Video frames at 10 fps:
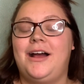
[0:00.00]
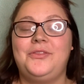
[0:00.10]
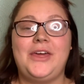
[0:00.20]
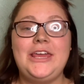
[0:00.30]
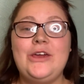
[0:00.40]

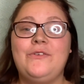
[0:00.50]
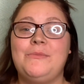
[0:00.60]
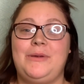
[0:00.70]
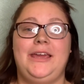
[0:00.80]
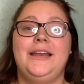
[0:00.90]
Thank you for
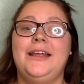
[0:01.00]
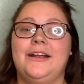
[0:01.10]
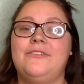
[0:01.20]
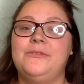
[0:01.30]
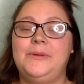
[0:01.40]
being
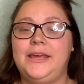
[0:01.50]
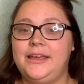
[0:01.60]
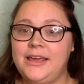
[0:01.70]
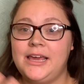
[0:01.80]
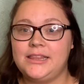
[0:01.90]
here for
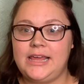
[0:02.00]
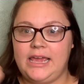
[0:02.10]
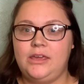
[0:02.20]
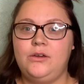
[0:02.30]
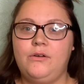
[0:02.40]
me.
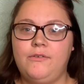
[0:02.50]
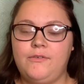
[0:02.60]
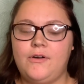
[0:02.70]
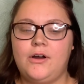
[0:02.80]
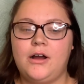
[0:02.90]
Thank you
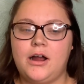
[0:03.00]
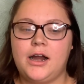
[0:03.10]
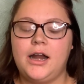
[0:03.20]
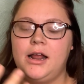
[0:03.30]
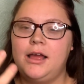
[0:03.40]

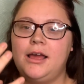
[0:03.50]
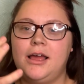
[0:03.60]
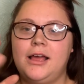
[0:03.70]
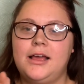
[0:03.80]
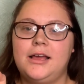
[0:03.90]
for
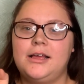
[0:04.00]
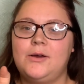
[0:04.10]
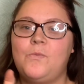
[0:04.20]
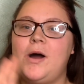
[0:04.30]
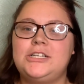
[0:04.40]

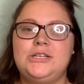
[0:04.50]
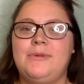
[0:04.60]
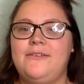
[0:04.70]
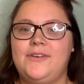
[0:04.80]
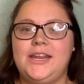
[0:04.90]
watching
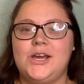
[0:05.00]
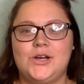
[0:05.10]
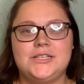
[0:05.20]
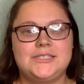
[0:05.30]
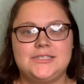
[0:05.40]
my
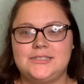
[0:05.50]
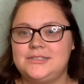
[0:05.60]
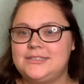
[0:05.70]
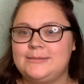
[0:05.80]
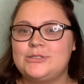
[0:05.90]
videos,
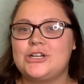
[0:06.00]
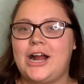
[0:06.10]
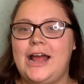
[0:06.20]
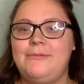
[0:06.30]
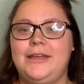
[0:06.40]

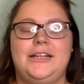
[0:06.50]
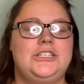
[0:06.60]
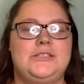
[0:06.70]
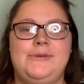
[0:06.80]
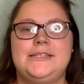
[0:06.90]
subscribing. It
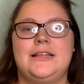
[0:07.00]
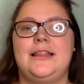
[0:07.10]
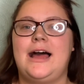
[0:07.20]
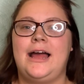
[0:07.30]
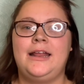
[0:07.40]
just means a
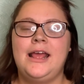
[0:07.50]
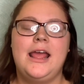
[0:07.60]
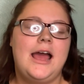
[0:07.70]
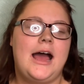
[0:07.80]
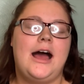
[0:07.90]
lot.
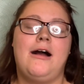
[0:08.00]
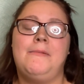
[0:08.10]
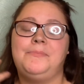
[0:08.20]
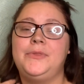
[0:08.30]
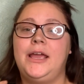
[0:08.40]

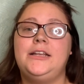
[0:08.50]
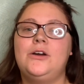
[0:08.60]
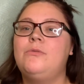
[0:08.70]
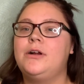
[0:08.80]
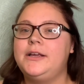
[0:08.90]
And
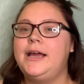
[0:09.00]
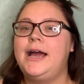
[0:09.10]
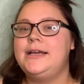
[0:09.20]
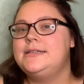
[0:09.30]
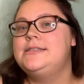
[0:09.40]
don't worry
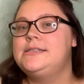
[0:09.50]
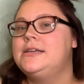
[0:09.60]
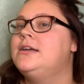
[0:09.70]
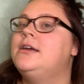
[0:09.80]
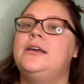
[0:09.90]

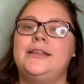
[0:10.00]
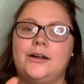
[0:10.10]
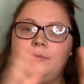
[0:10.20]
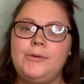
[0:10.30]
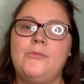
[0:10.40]
guys,
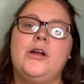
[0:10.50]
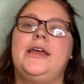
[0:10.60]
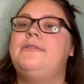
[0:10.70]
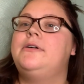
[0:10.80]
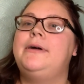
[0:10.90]
there will be more
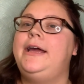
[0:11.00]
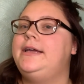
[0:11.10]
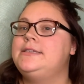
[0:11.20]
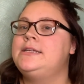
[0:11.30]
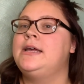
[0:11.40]

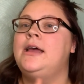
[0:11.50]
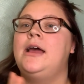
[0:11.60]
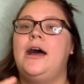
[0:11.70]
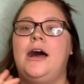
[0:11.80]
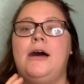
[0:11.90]
giveaways.
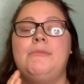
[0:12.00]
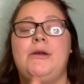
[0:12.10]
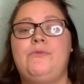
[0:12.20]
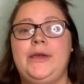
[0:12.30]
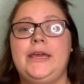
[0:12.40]

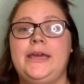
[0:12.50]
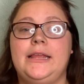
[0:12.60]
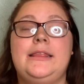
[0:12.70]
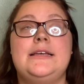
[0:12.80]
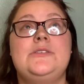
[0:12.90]
If we can
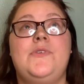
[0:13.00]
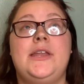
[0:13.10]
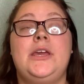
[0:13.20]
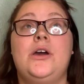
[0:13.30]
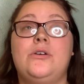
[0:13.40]
get this
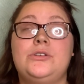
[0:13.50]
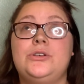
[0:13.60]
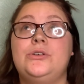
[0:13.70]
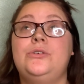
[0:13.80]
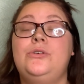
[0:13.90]
video
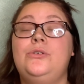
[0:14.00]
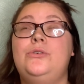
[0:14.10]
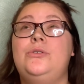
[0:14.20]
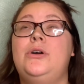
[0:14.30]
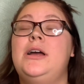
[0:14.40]

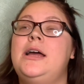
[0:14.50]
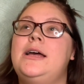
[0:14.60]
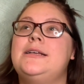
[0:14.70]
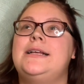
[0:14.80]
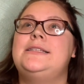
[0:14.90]
to,
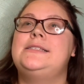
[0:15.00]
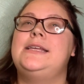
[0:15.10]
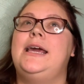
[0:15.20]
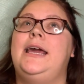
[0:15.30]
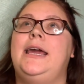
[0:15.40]
let's
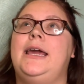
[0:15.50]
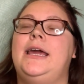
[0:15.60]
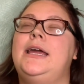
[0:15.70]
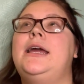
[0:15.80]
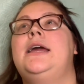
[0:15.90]
say,